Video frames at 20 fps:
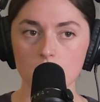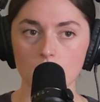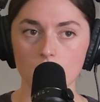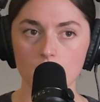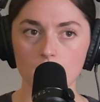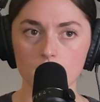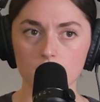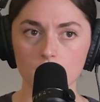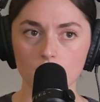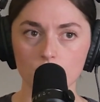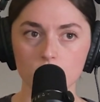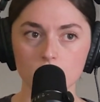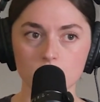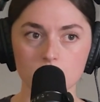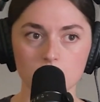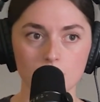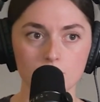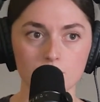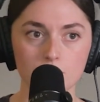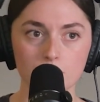And there were
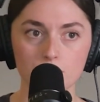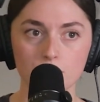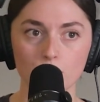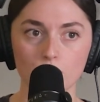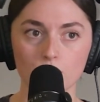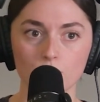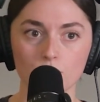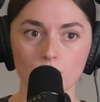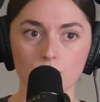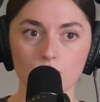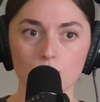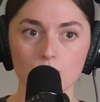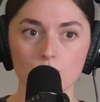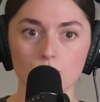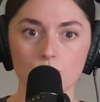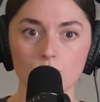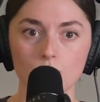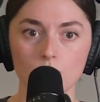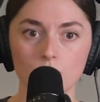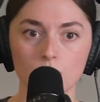some people
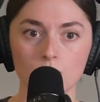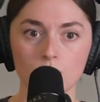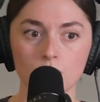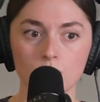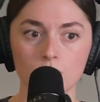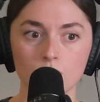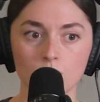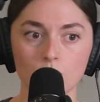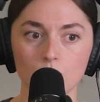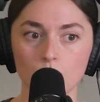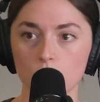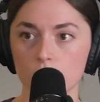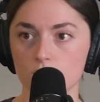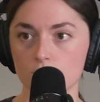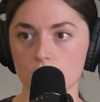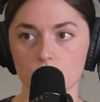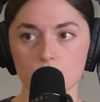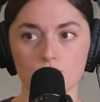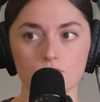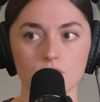who were
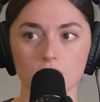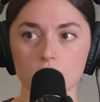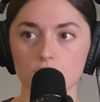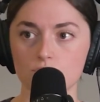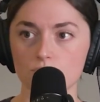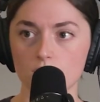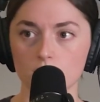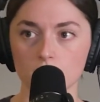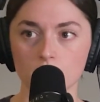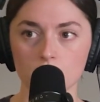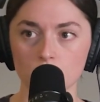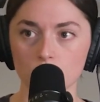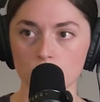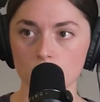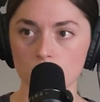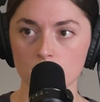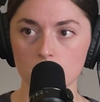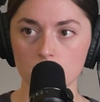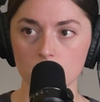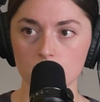just really struggling
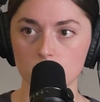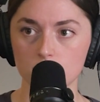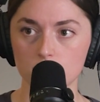through it.